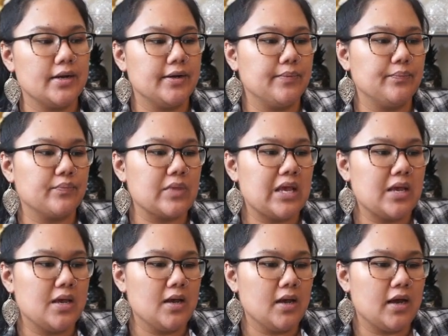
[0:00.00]
um,
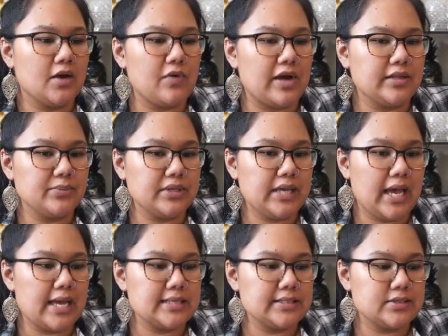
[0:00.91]
I randomly
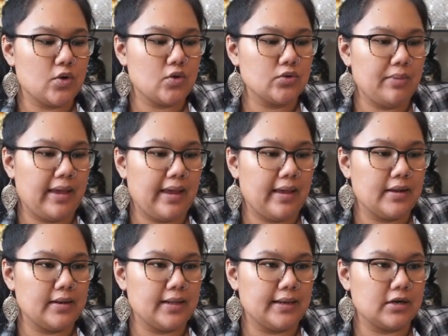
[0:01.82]
asked the old
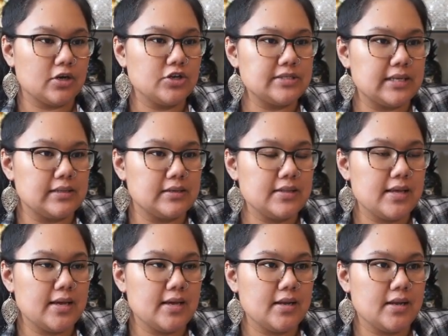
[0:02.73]
man, like, are you selling
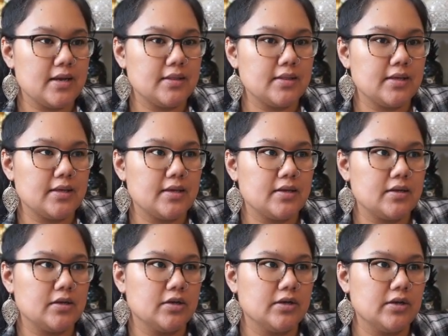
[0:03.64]
that? And then
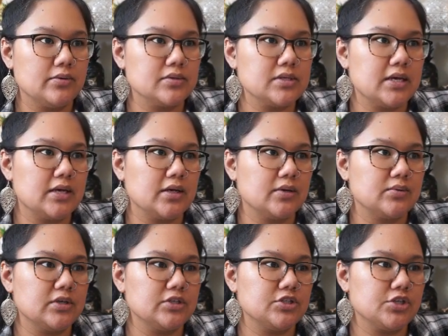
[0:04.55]
he was like, I'm
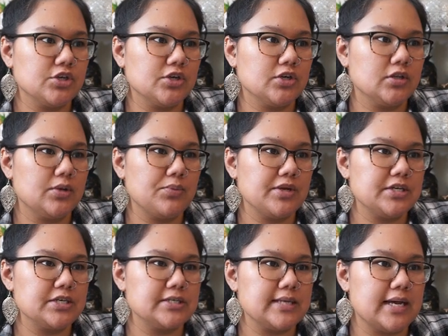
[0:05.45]
not sure. Let me
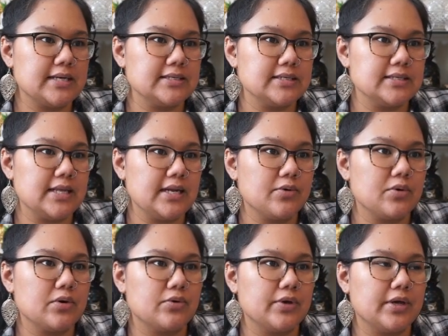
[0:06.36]
just ask this lady
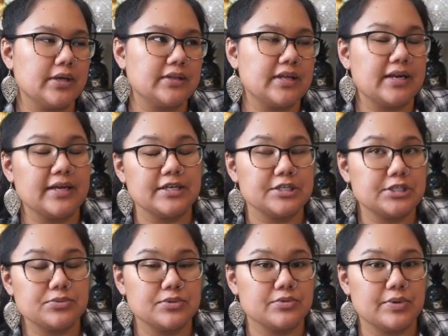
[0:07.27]
real quick that I guess
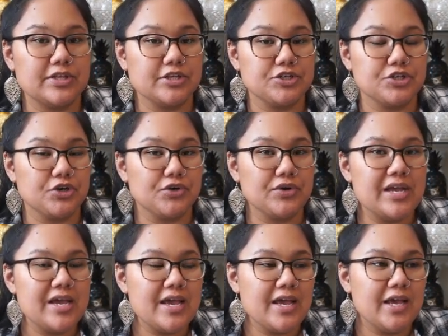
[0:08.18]
she was running the show.
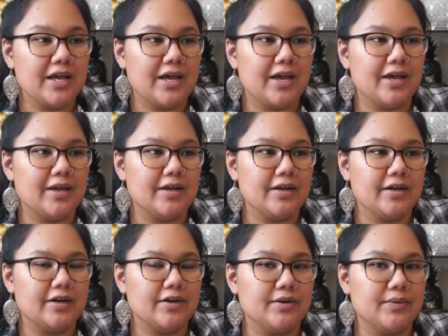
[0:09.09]
And
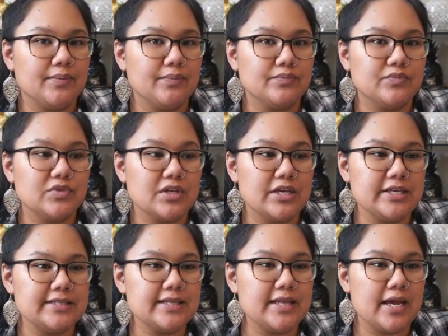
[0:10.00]
um,
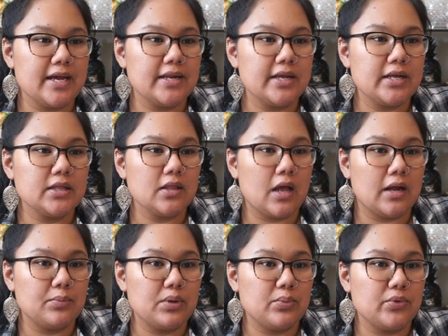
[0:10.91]
he said that a
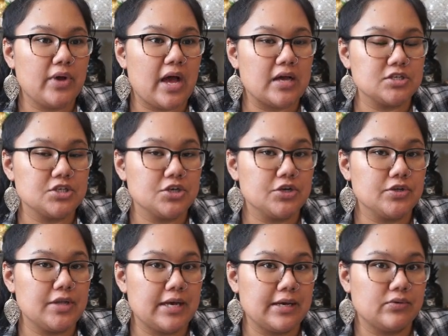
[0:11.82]
lot of people asked
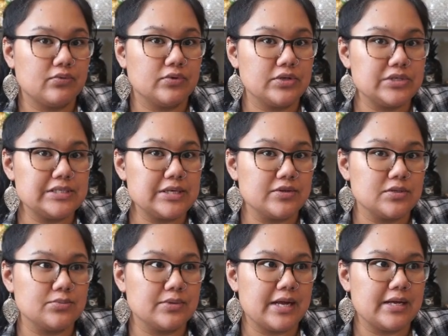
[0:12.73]
her, like, will you sell
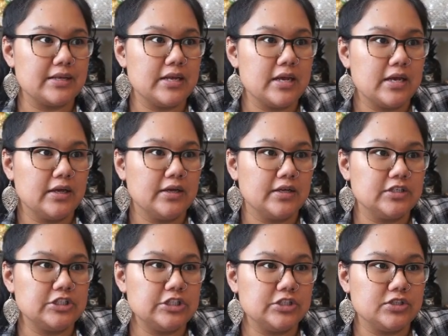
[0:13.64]
this plant?
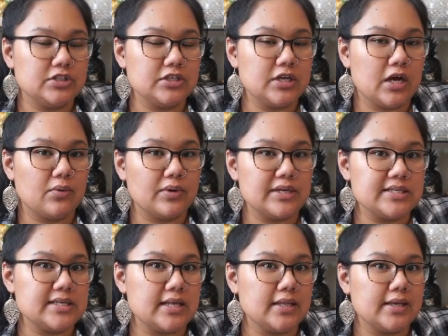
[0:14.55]
And she did not want to
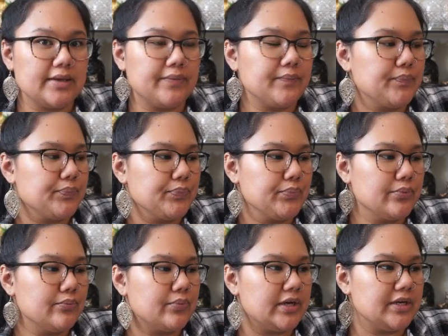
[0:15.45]
sell it.
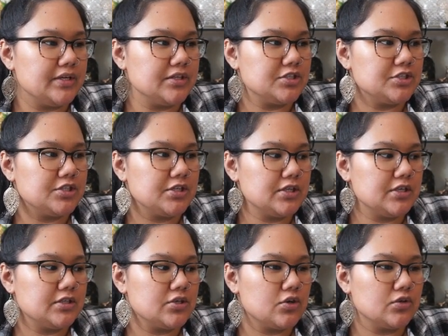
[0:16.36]
But
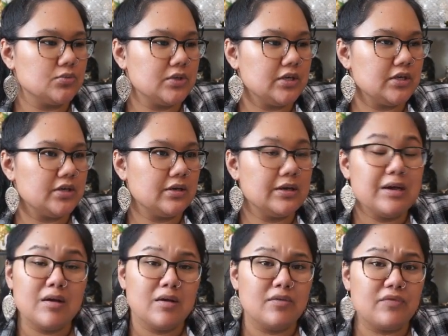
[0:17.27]
she told me
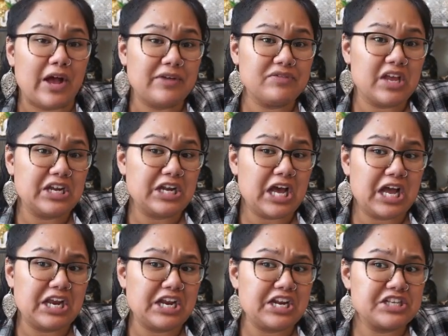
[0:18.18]

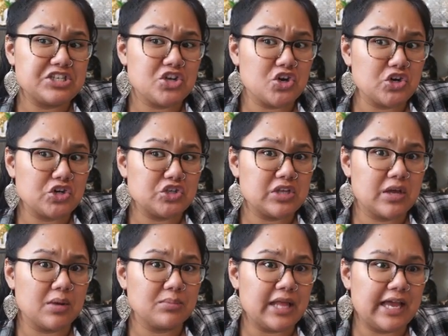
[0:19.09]
$5.99 and it's yours.
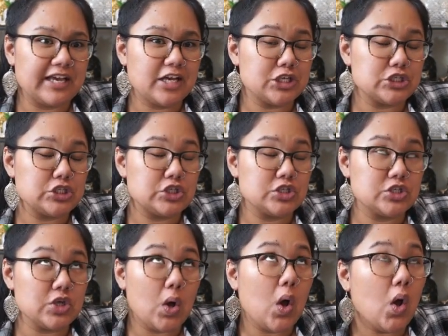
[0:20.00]
I'm like,
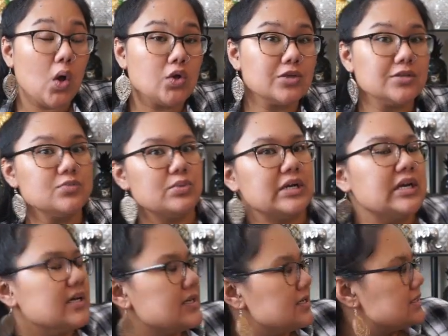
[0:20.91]
sold
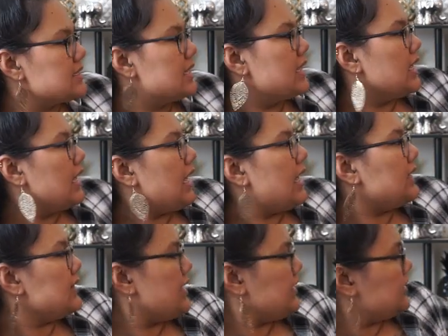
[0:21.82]
because
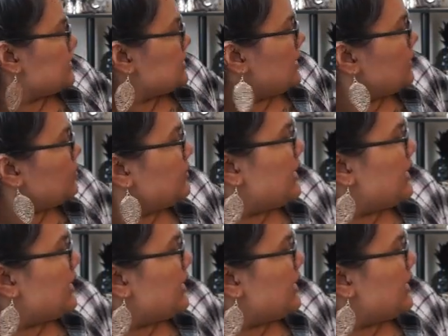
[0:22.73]
I like these kind of